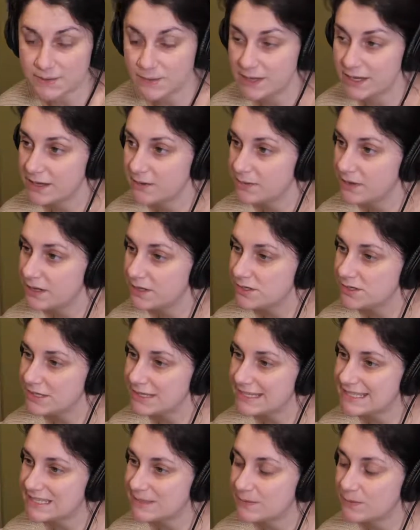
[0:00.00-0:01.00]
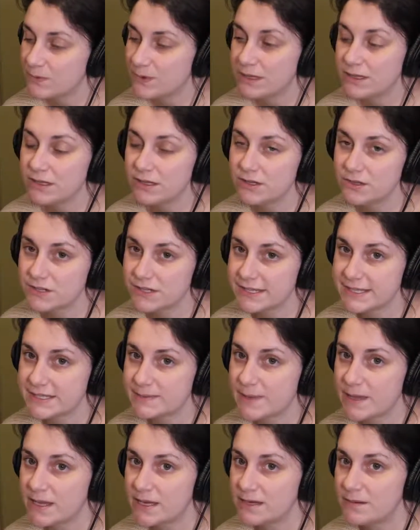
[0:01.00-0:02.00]
We usually
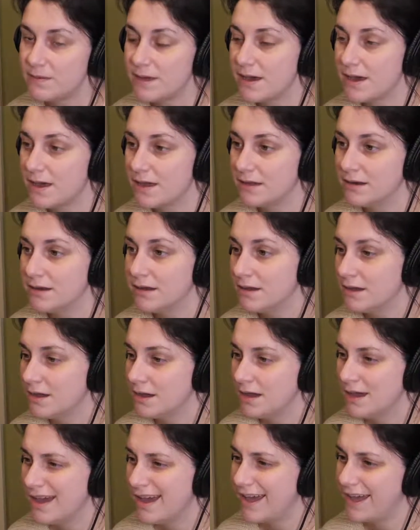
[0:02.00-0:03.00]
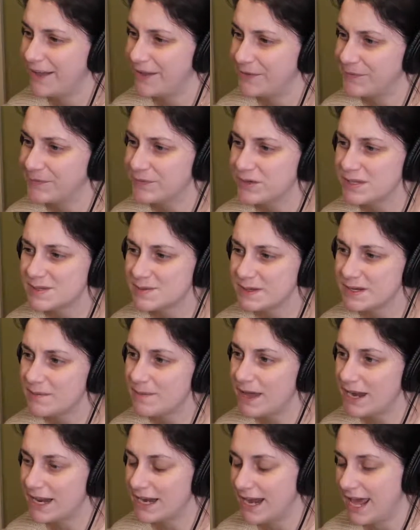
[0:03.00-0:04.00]
spend about
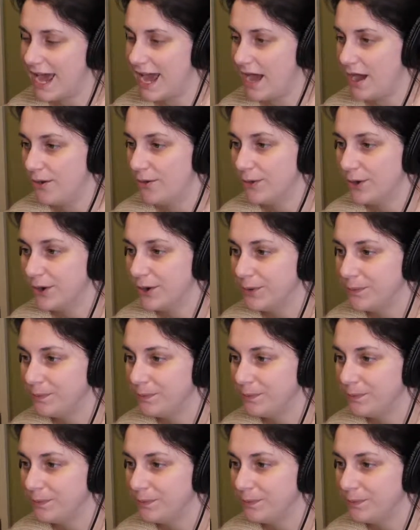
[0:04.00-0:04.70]
an hour.